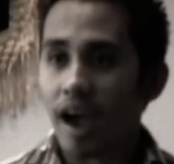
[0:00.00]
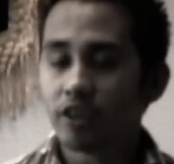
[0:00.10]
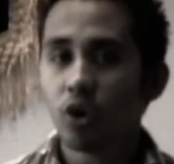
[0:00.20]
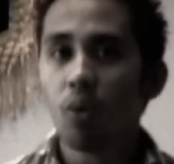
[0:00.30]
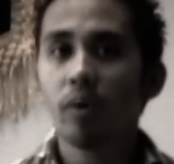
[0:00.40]
I
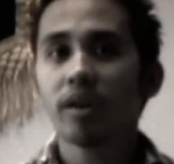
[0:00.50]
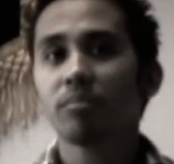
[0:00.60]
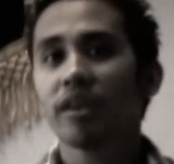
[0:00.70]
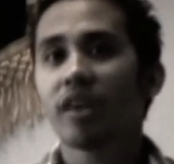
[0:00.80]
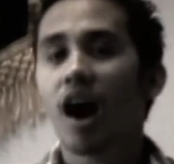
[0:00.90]
don't want to
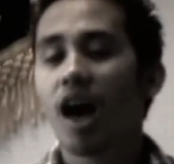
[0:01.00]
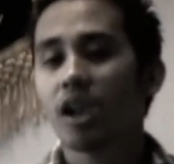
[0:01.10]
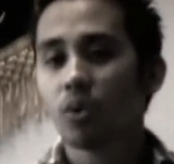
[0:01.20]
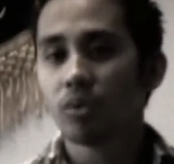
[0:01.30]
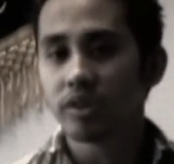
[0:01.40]
play the
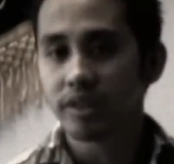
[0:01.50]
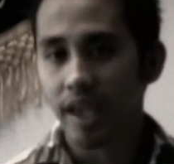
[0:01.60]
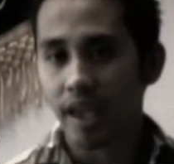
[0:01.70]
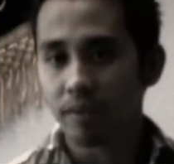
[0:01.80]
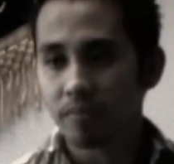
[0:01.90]
Hollywood
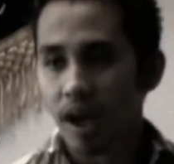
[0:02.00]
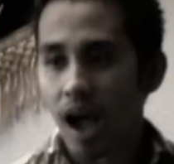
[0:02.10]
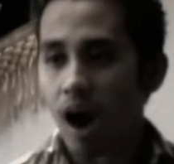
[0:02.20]
game.